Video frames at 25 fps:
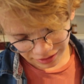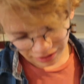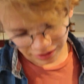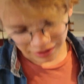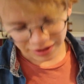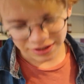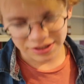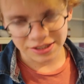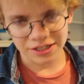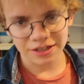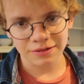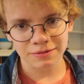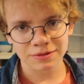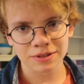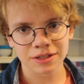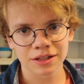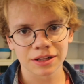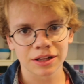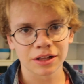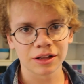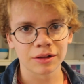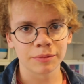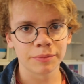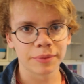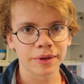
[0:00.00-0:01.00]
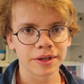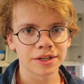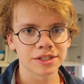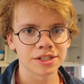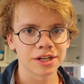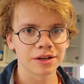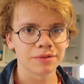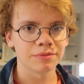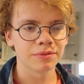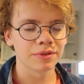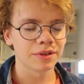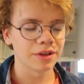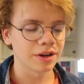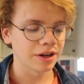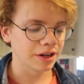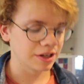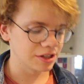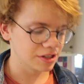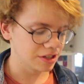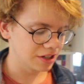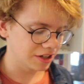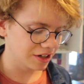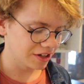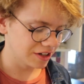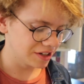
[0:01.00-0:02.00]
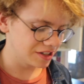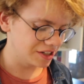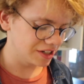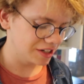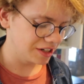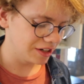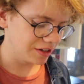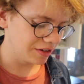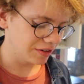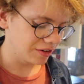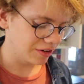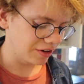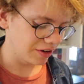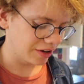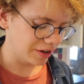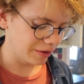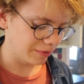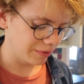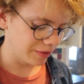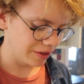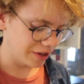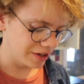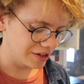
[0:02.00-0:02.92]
It seems a little bit dumb that I should continue cooking with